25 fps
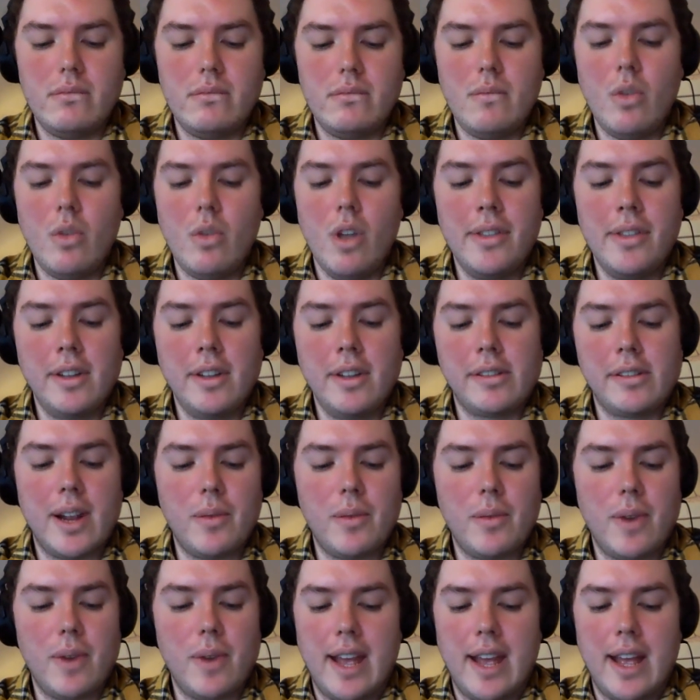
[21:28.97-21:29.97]
the site
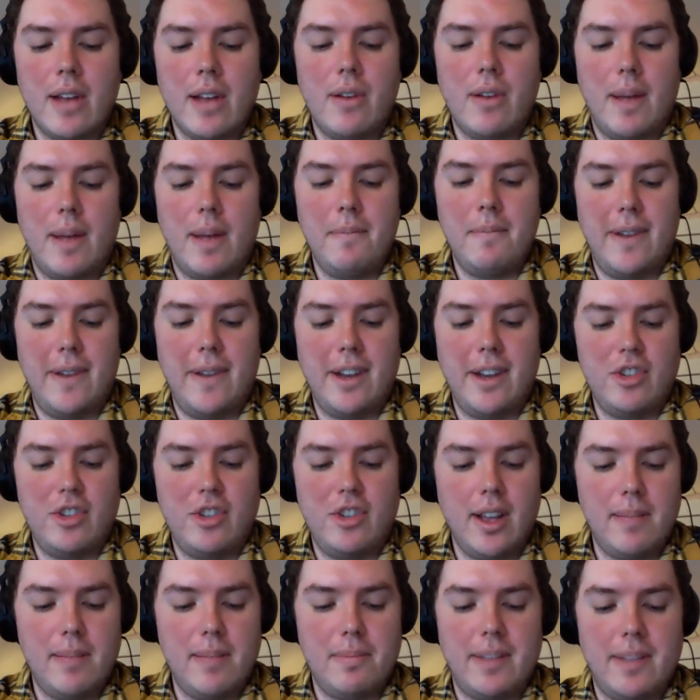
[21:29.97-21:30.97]
right now, I'm finishing
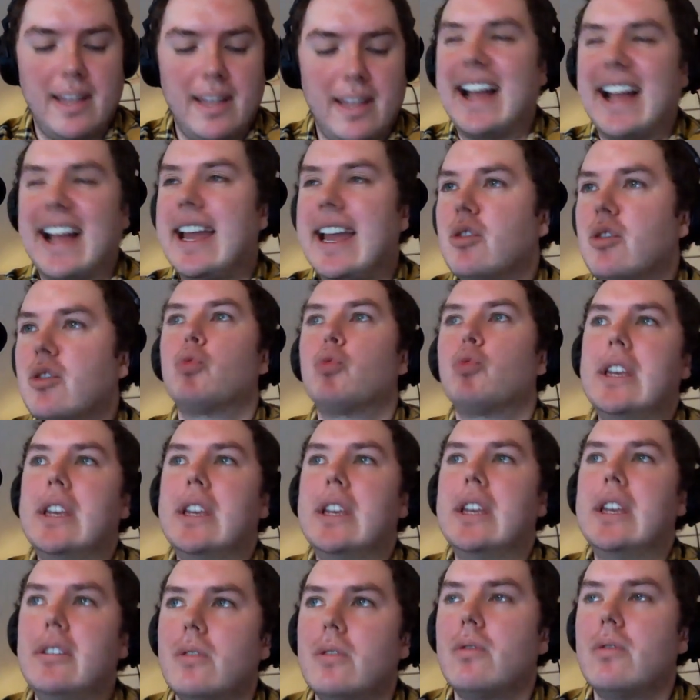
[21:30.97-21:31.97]
up, like, I had to
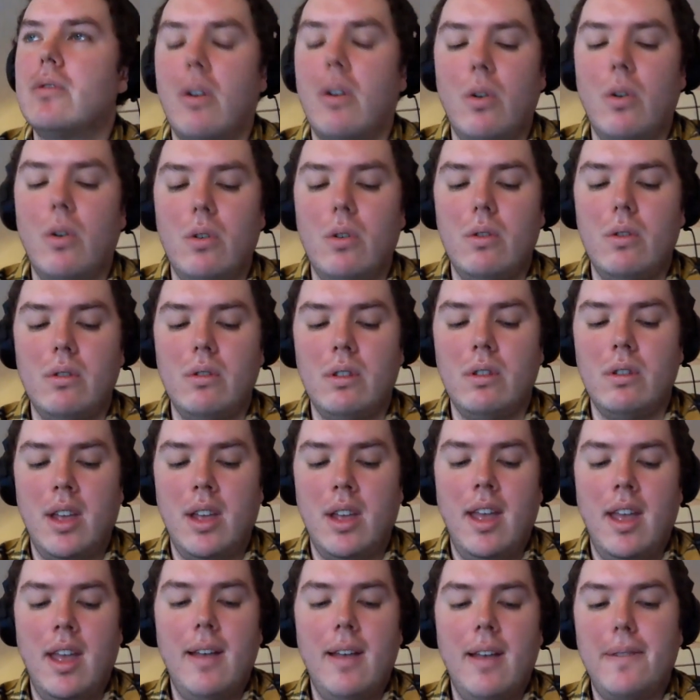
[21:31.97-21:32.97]
redo the whole
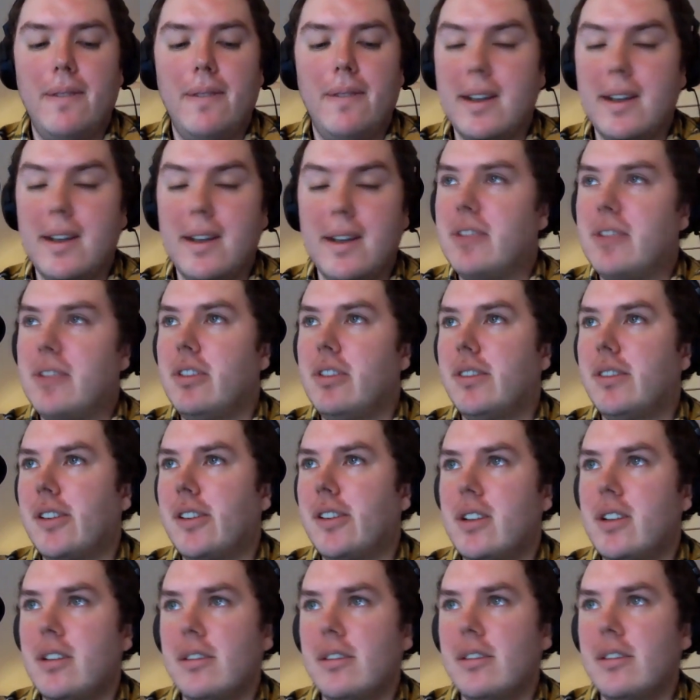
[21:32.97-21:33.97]
fundamental
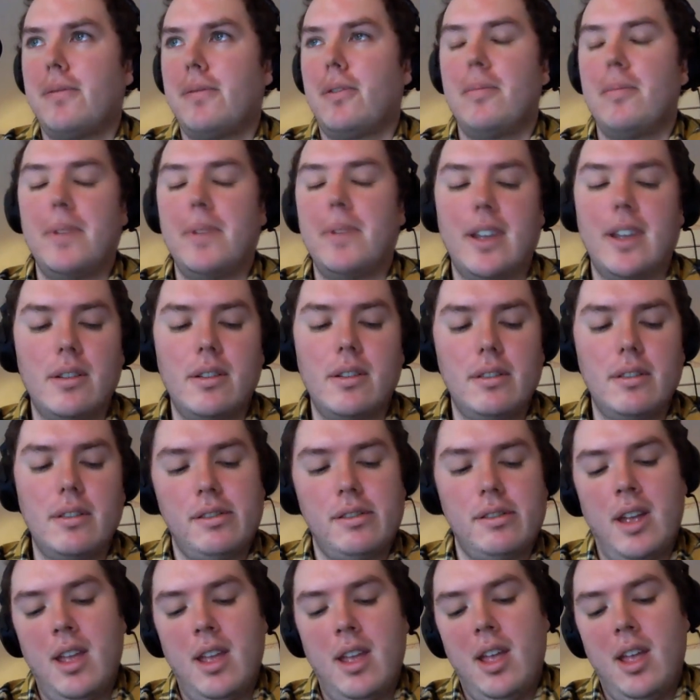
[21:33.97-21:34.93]
series for beginners.